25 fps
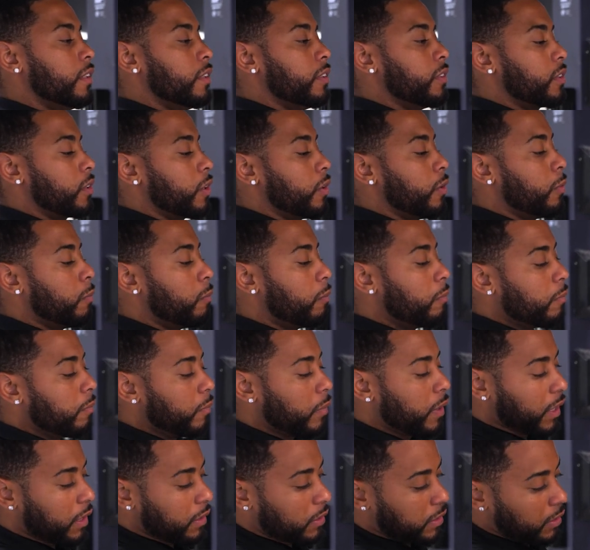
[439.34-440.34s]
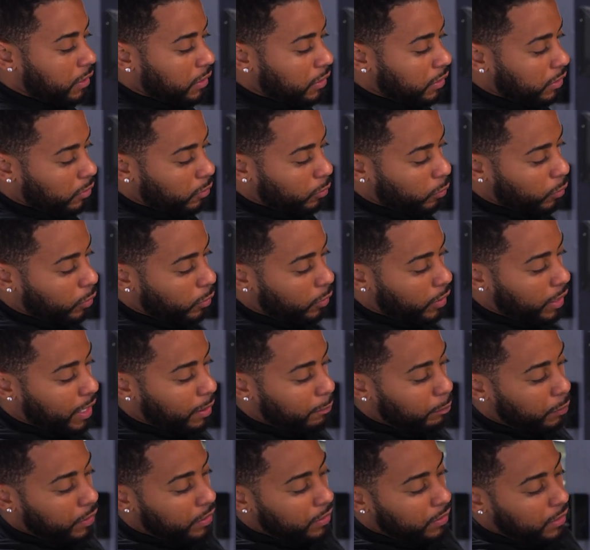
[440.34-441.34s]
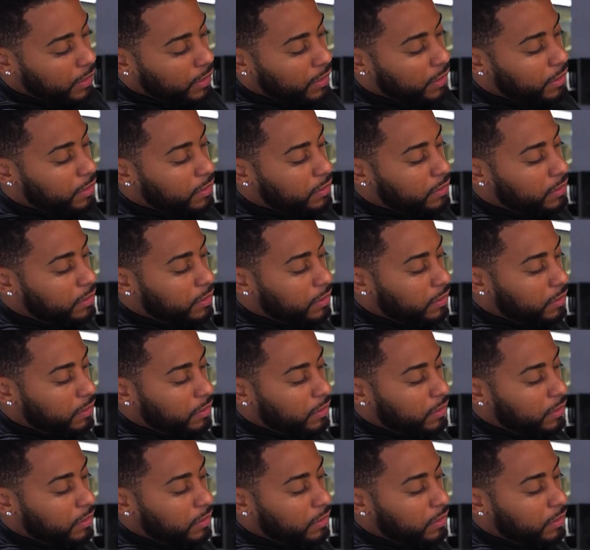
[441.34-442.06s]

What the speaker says: So like I said, what will happen is